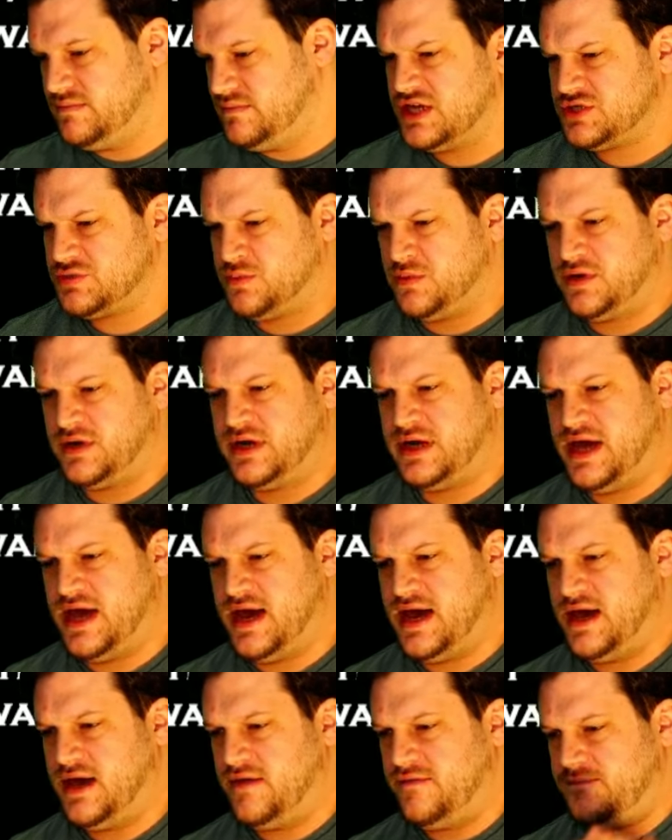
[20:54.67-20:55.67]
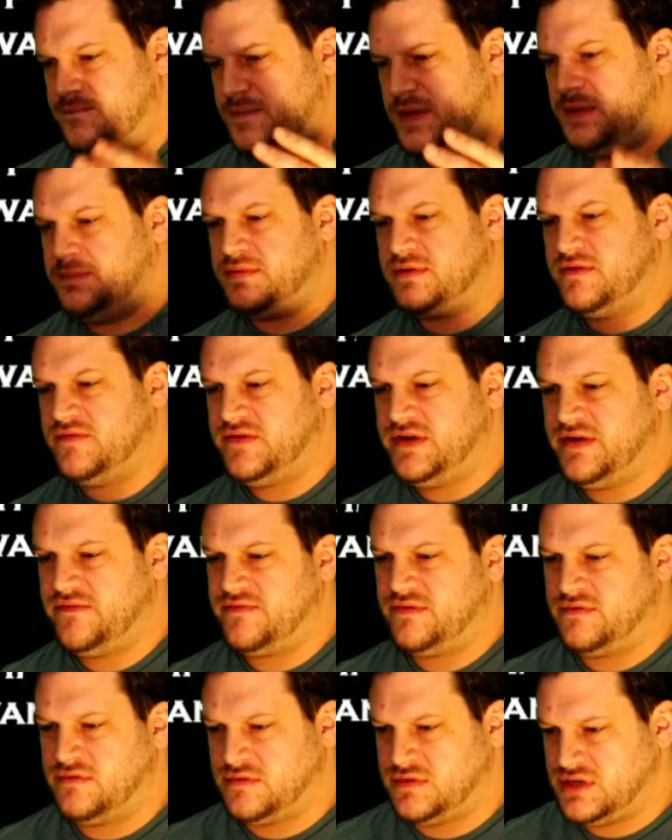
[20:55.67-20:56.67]
That yes, we're going to have people of
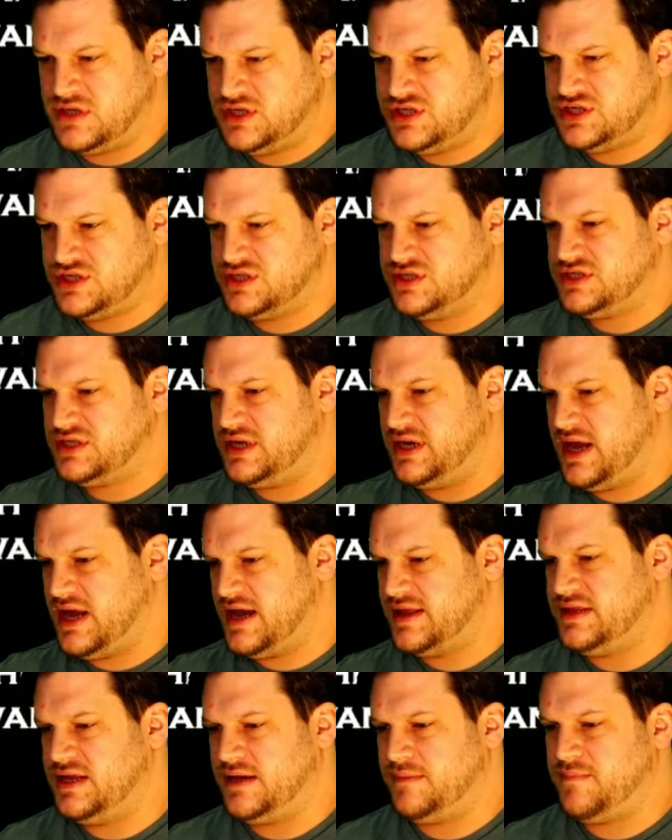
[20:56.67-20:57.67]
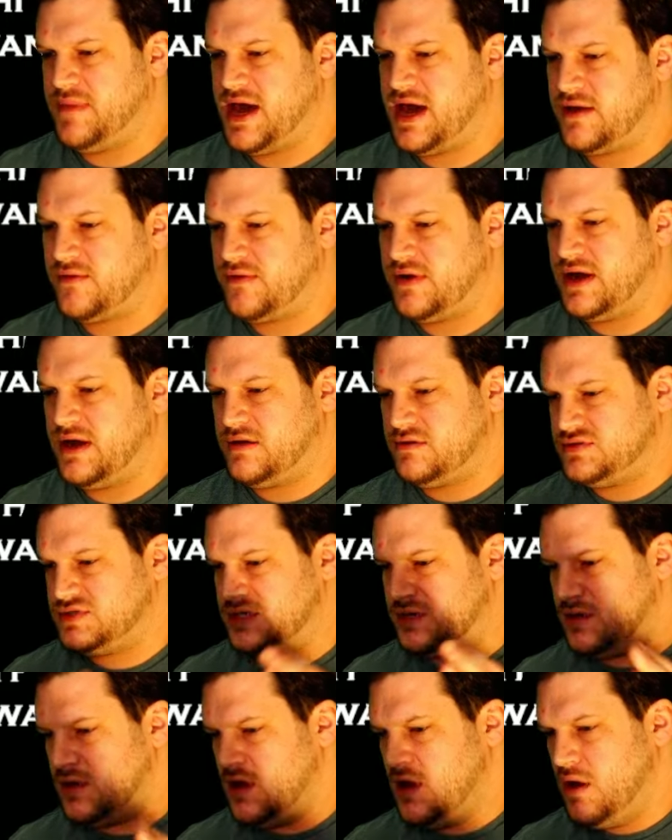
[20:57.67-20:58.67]
different religions and ethnic
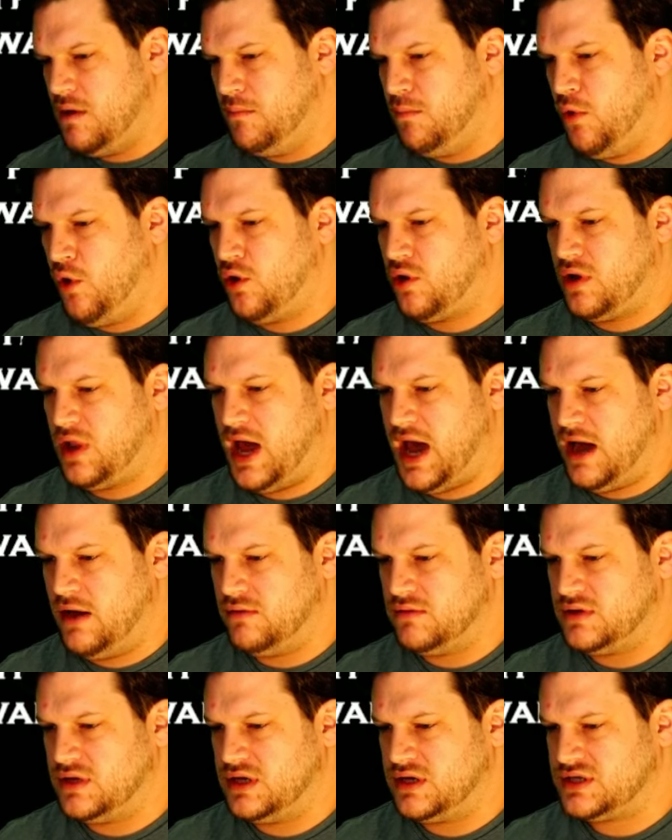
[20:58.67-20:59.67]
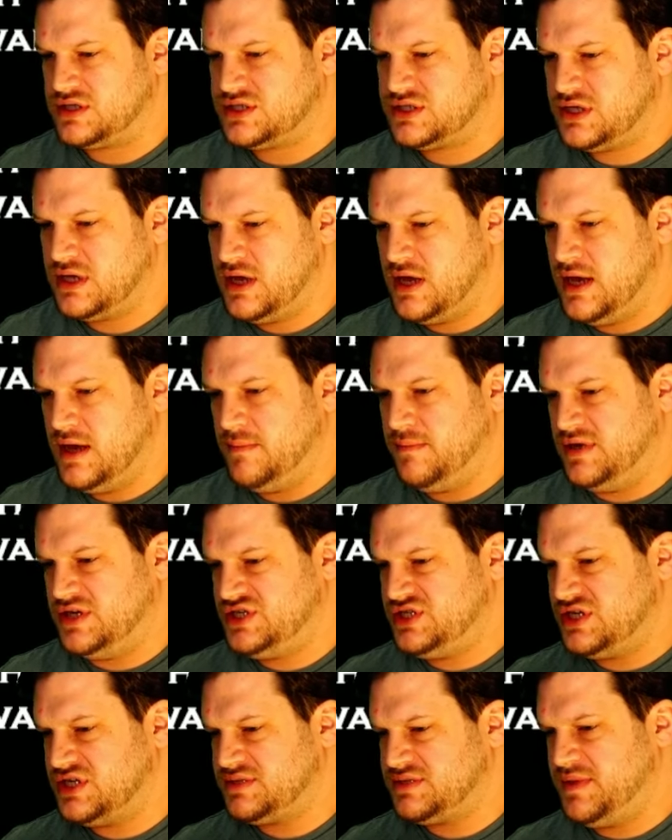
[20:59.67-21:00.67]
backgrounds and moral outlooks,
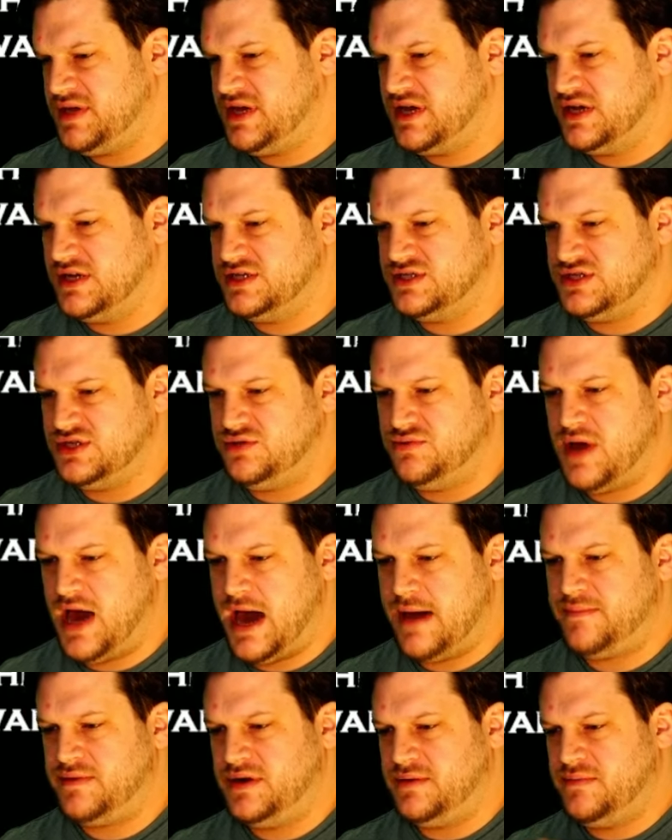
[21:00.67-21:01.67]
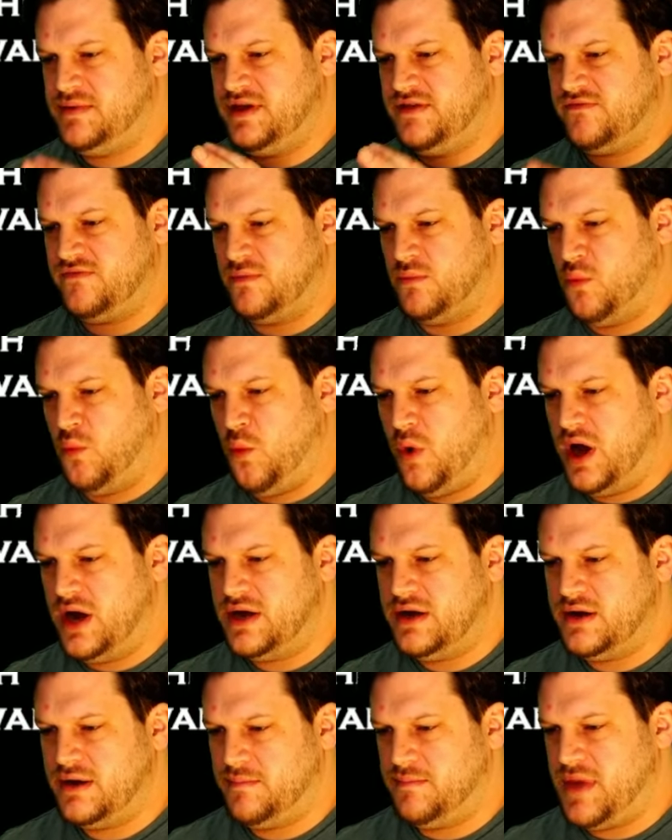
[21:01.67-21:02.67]
but just because you happen to be from
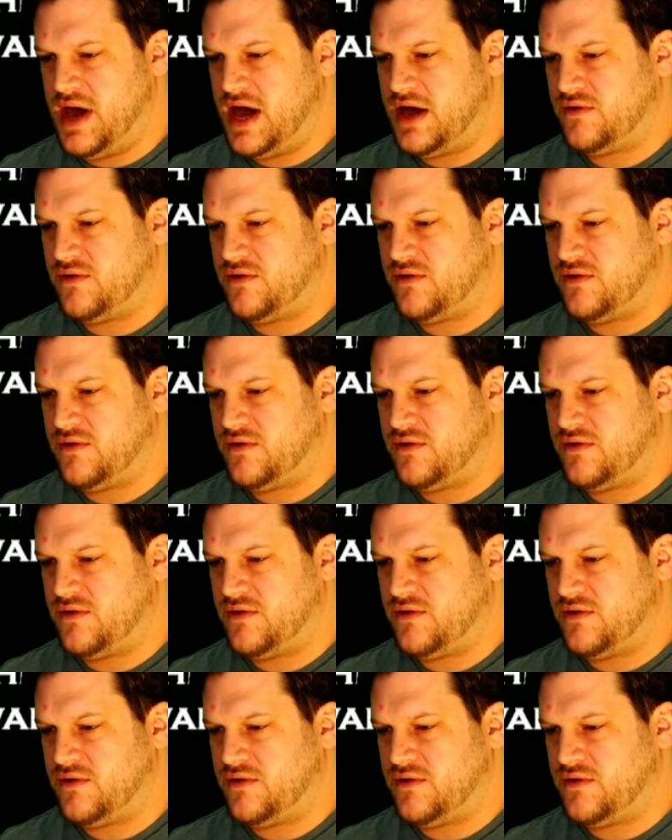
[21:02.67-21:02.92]
one